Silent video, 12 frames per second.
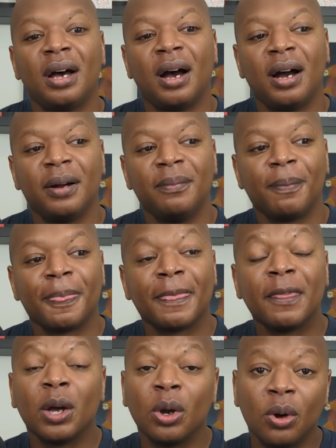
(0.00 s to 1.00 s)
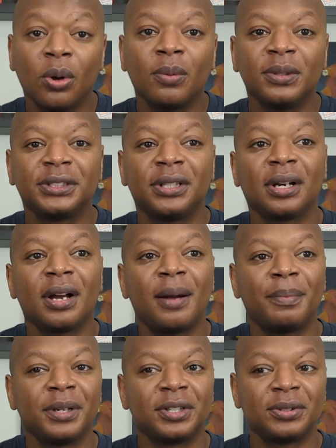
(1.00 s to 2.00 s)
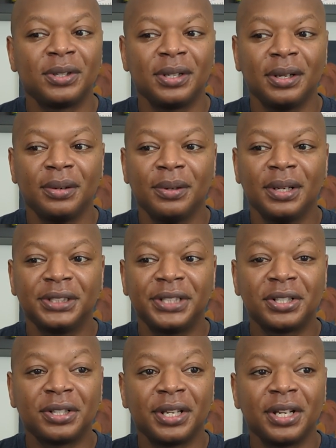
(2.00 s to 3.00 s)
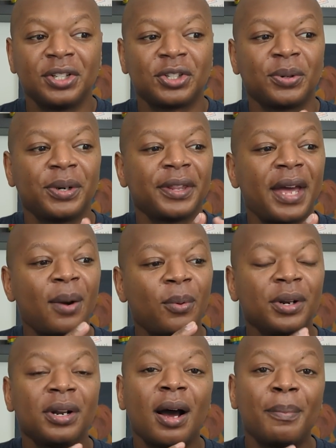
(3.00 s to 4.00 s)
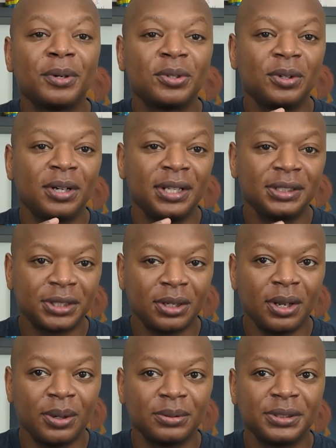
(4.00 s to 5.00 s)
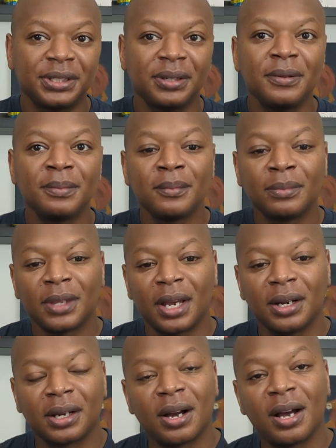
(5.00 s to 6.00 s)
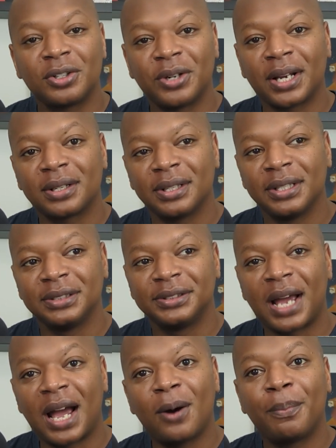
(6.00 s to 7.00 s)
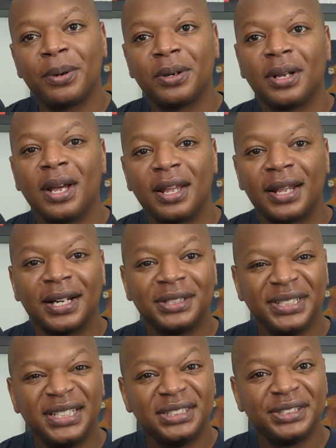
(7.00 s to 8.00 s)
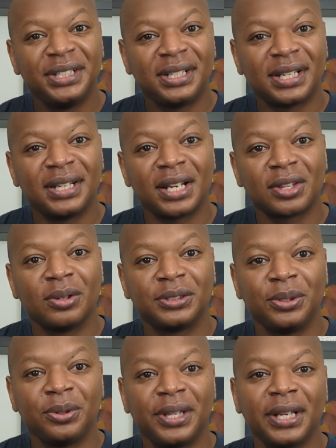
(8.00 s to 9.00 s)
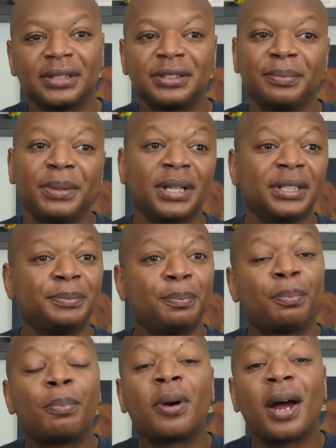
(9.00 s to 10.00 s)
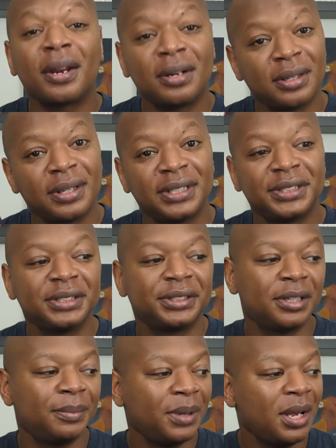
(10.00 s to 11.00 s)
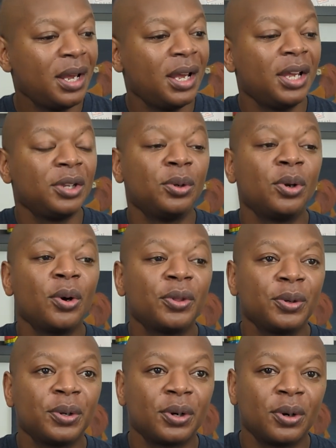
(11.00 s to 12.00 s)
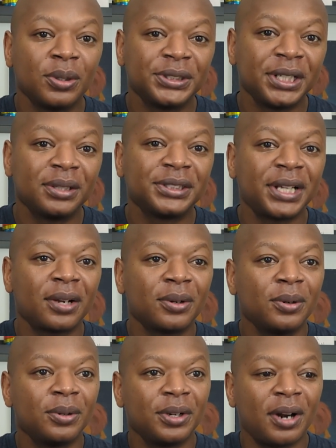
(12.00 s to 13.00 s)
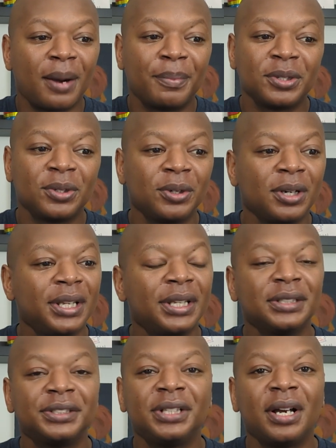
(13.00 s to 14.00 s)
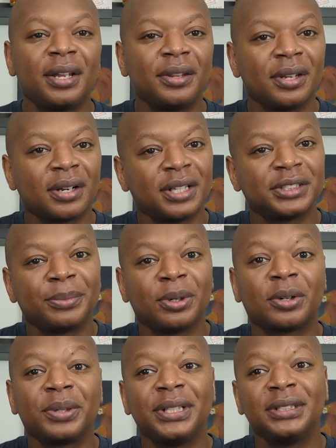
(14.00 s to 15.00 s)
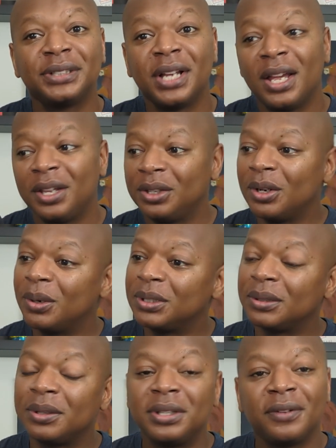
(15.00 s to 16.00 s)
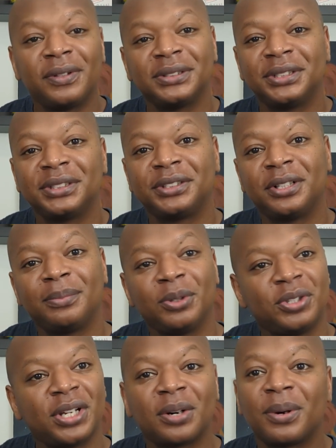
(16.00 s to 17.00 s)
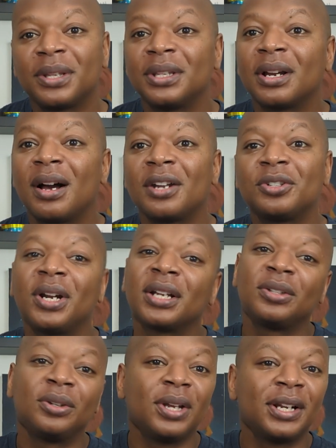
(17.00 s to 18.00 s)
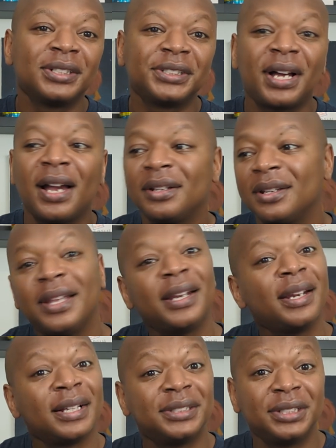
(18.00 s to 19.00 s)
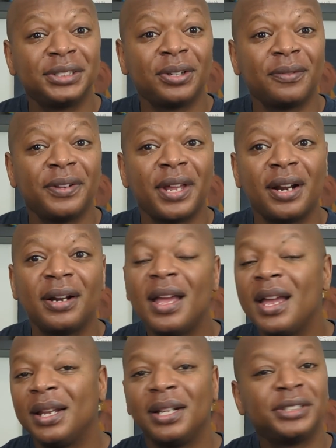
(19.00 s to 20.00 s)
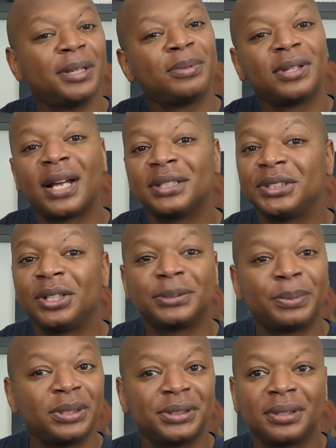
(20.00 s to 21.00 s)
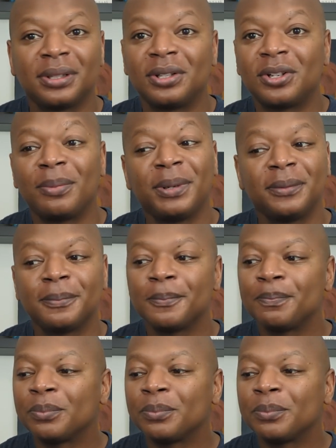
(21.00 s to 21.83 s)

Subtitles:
the goal was to accomplish essentially ensuring that when an opportunity is closed and a contract is output, that it's easy to connect those two things. Because prior to this system, you go through your whole sales cycle, your opportunity is done, the customer agrees, you go into a different system, you generate the contract, you get it signed, and then it exists over there. And it's up to that salesperson to determine